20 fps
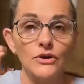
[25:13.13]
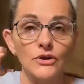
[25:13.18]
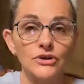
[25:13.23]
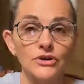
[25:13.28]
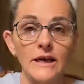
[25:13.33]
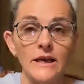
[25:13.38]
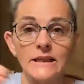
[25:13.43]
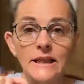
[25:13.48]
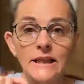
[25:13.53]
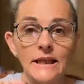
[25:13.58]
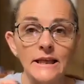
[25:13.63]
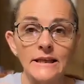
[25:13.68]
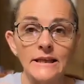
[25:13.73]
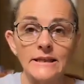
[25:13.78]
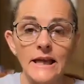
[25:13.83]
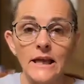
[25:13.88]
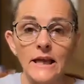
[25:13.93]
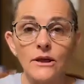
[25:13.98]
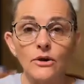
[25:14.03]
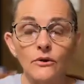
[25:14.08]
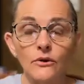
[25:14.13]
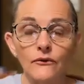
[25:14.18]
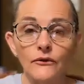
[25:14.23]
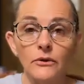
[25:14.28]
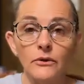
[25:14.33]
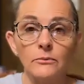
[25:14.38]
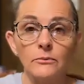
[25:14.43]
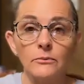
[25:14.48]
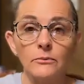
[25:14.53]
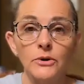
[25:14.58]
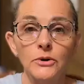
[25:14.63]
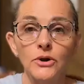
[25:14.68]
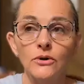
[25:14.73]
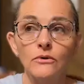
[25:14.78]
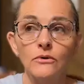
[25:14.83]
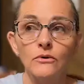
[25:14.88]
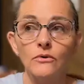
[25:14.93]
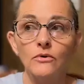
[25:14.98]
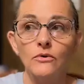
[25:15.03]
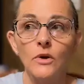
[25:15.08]
or try to let it dangle from
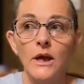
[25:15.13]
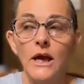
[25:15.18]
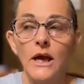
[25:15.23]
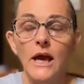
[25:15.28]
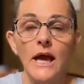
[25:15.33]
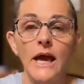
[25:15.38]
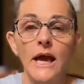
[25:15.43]
you